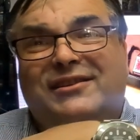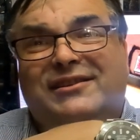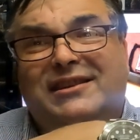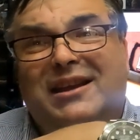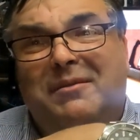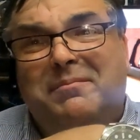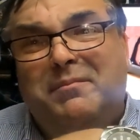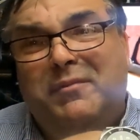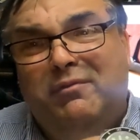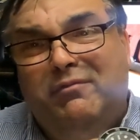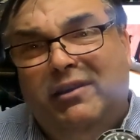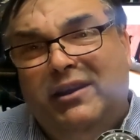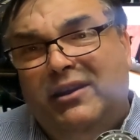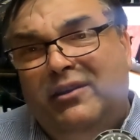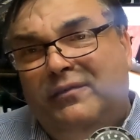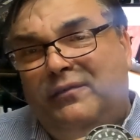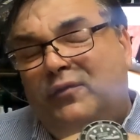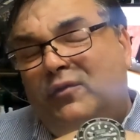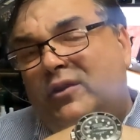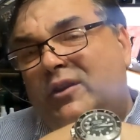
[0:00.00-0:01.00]

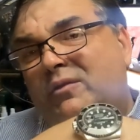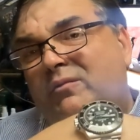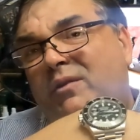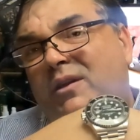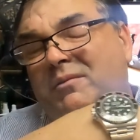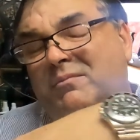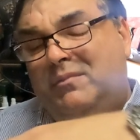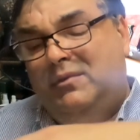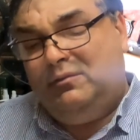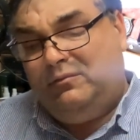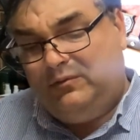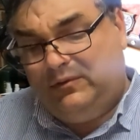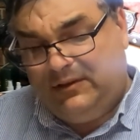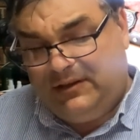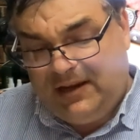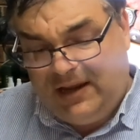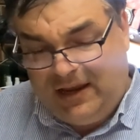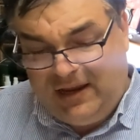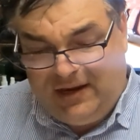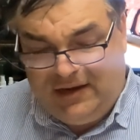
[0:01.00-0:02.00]
Submariner 41 mil
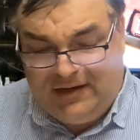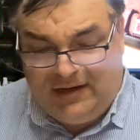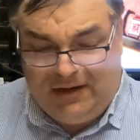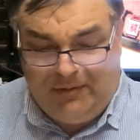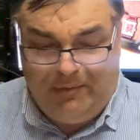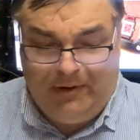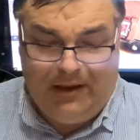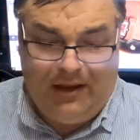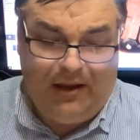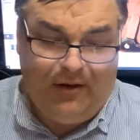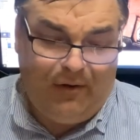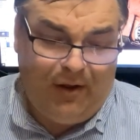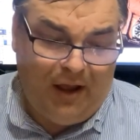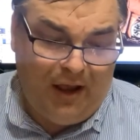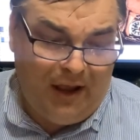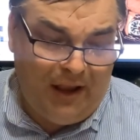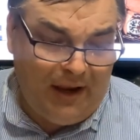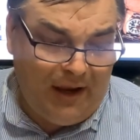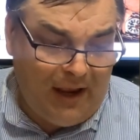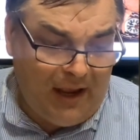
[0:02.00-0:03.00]
date. Here we go.
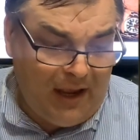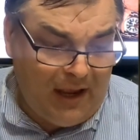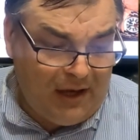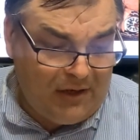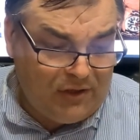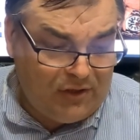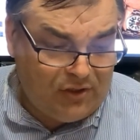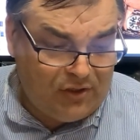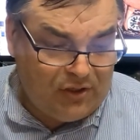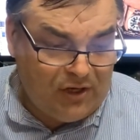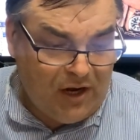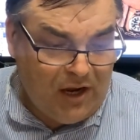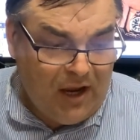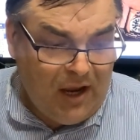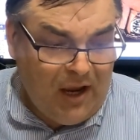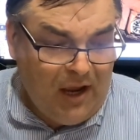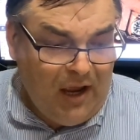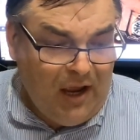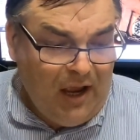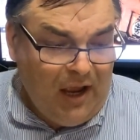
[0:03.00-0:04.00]
Hi Arch.
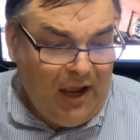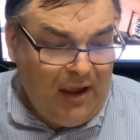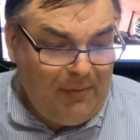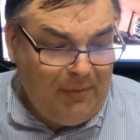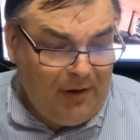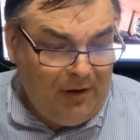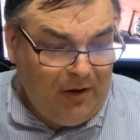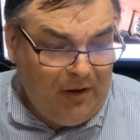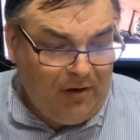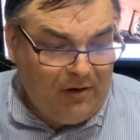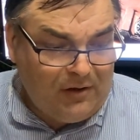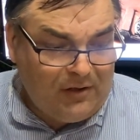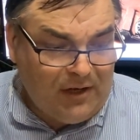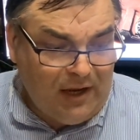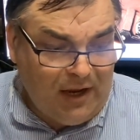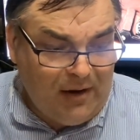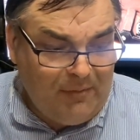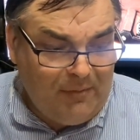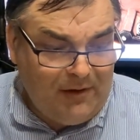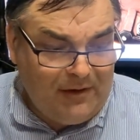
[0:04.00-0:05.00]
I'm a
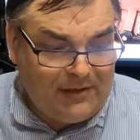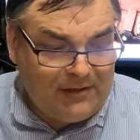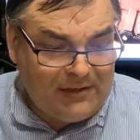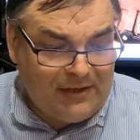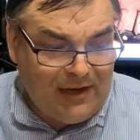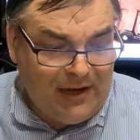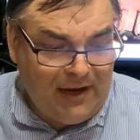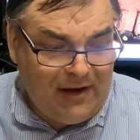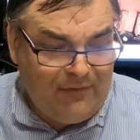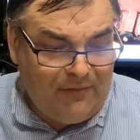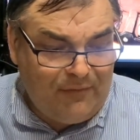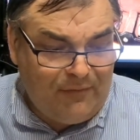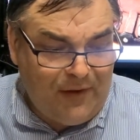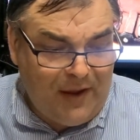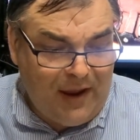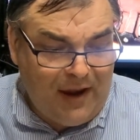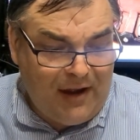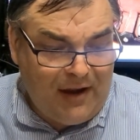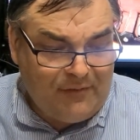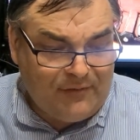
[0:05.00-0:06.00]
long-time listener and
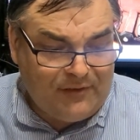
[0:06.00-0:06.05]
fan.